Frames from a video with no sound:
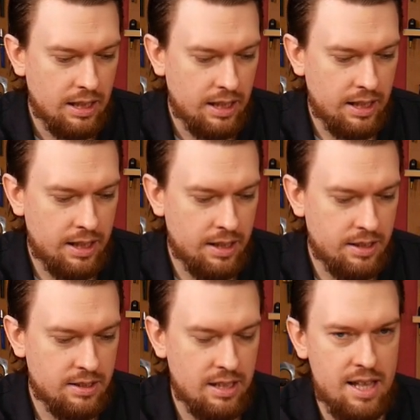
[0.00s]

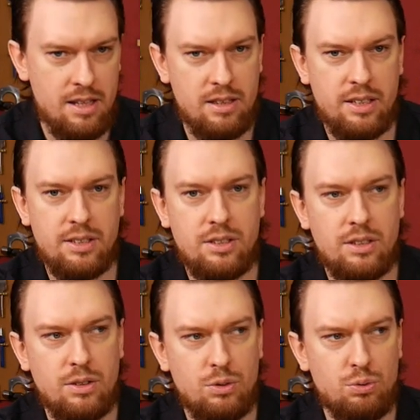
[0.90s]
is leather
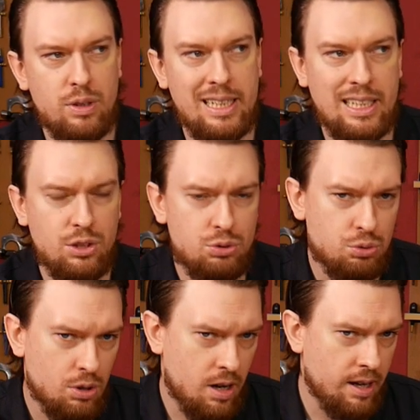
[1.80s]
that's really
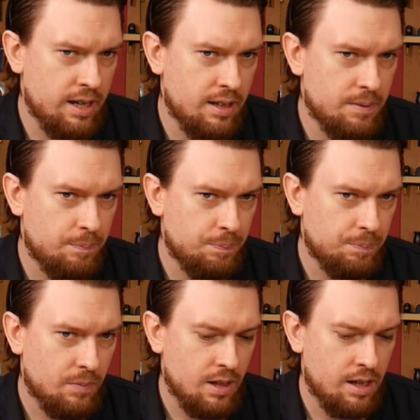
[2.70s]
dry,
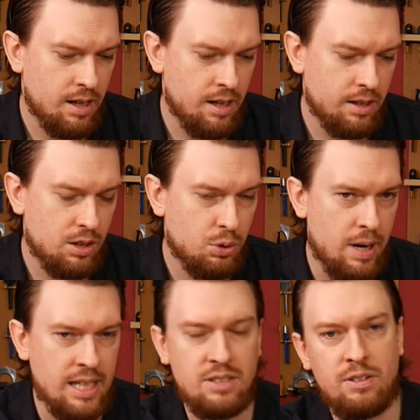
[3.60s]
uh,
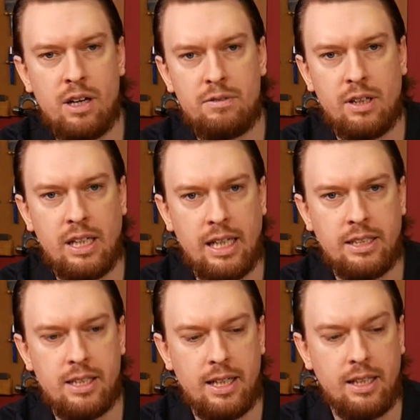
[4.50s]
cracks very, very
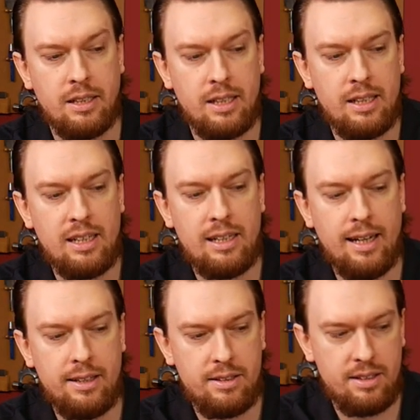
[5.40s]
easily.
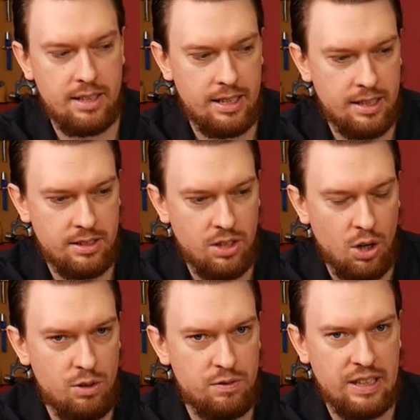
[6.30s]
Leather that is
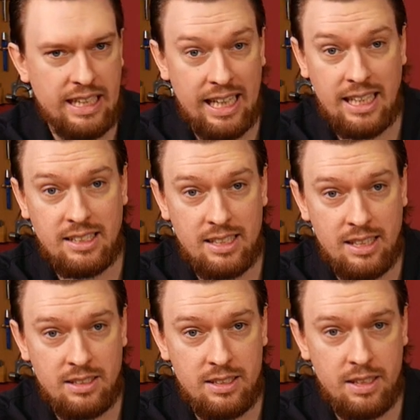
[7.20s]
overly heat
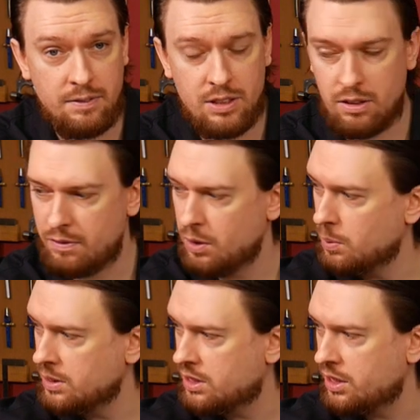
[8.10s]
sensitive. So if you
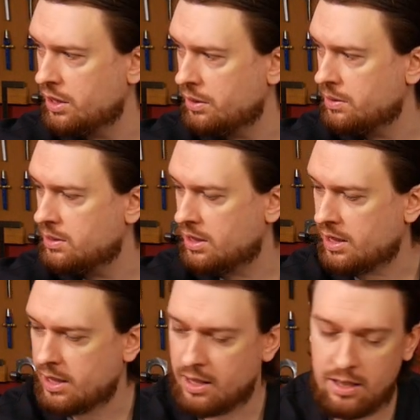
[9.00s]
want to use
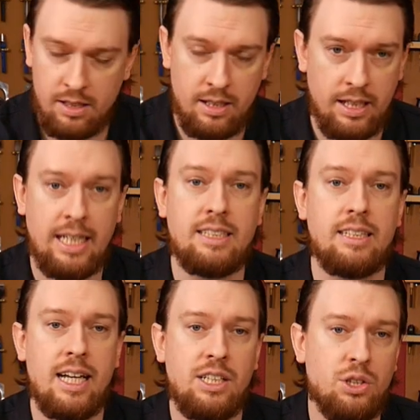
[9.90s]
uh, a
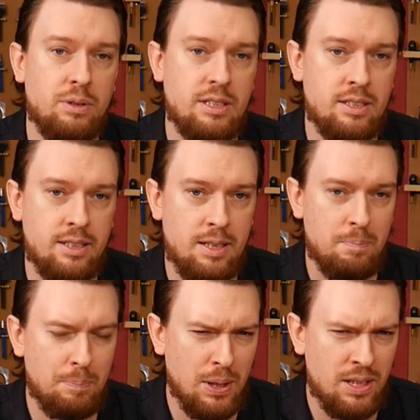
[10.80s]
heated edge creaser,
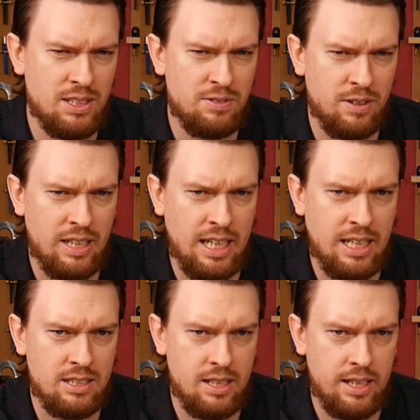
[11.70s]
it burns very
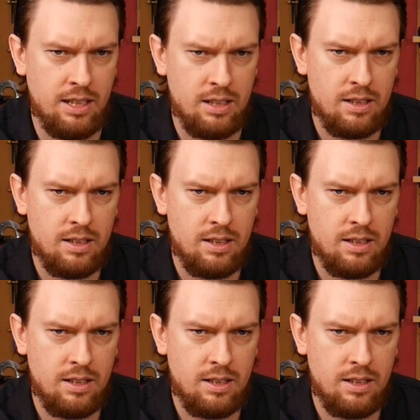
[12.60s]
easily.